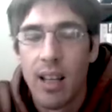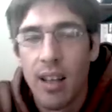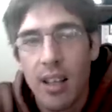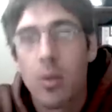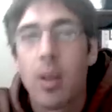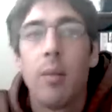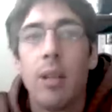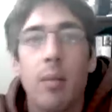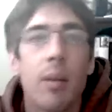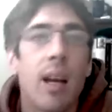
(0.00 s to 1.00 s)
And that's what I
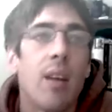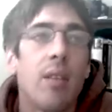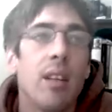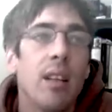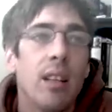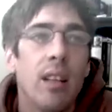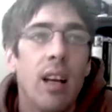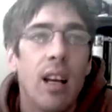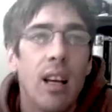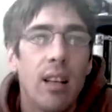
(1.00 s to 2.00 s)
mean about
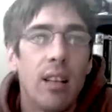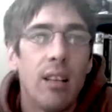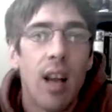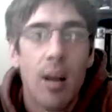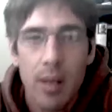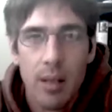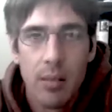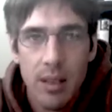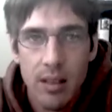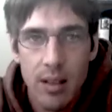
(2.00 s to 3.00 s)
uh, not being
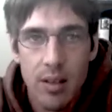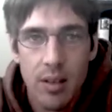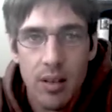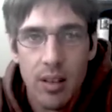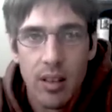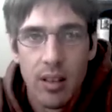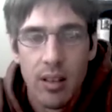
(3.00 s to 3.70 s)
misunderstood.